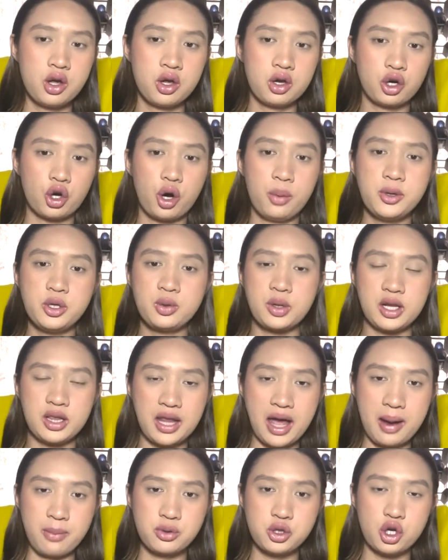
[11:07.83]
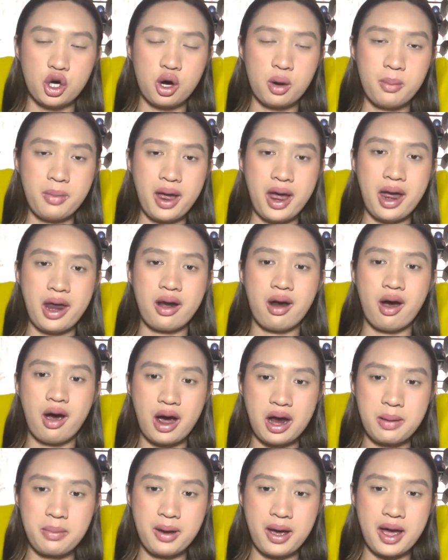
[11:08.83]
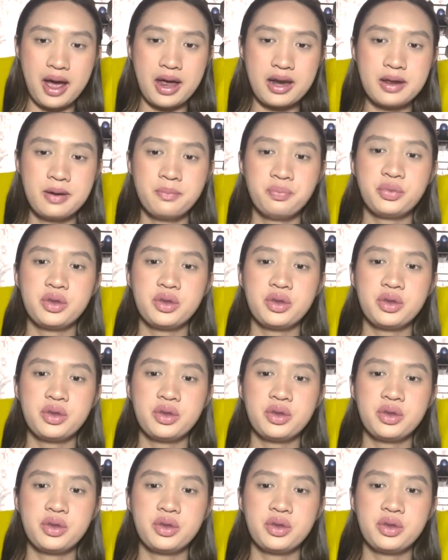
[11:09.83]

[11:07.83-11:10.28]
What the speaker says: go between laptop and iPad